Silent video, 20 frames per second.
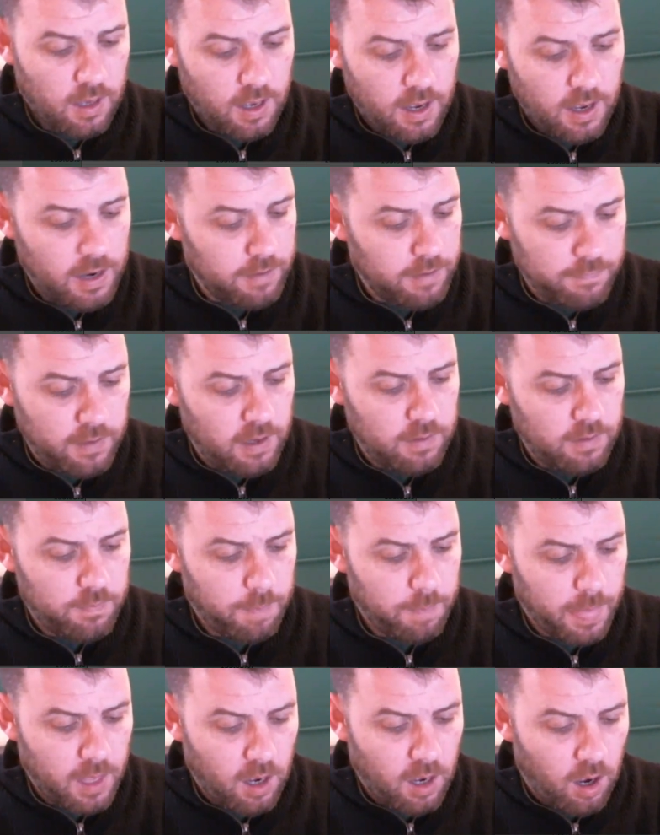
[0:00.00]

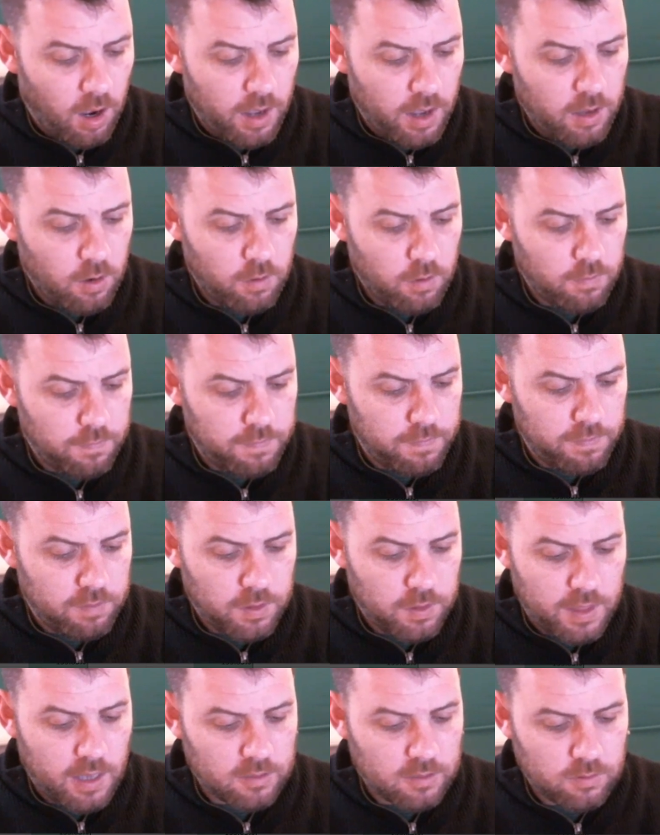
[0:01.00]
In Ohio,
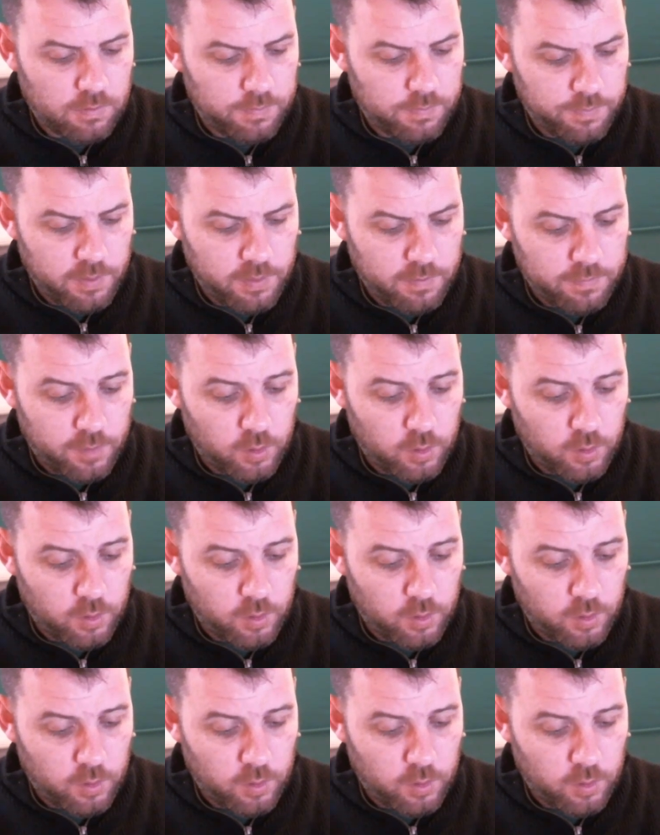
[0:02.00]
50,000